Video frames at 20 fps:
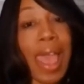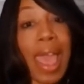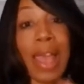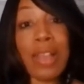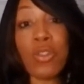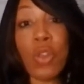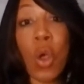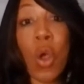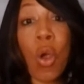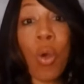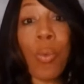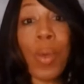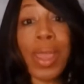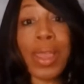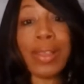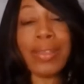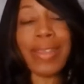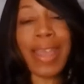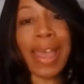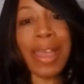As
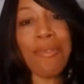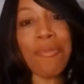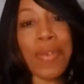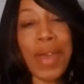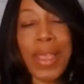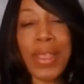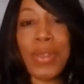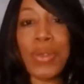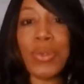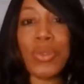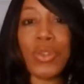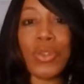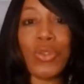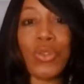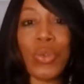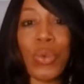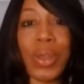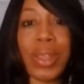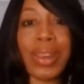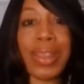always, I invite you to
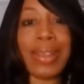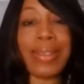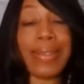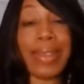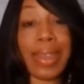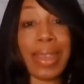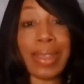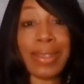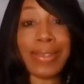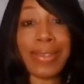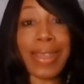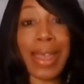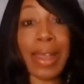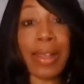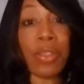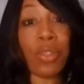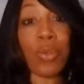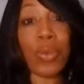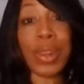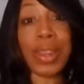join us inside
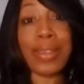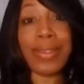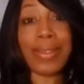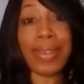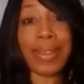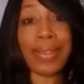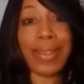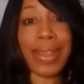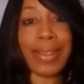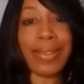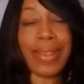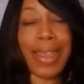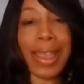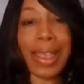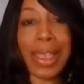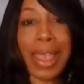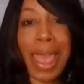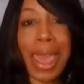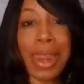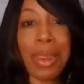3D Success
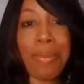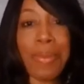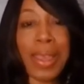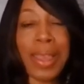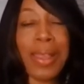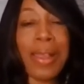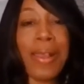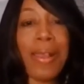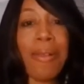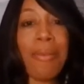Academy.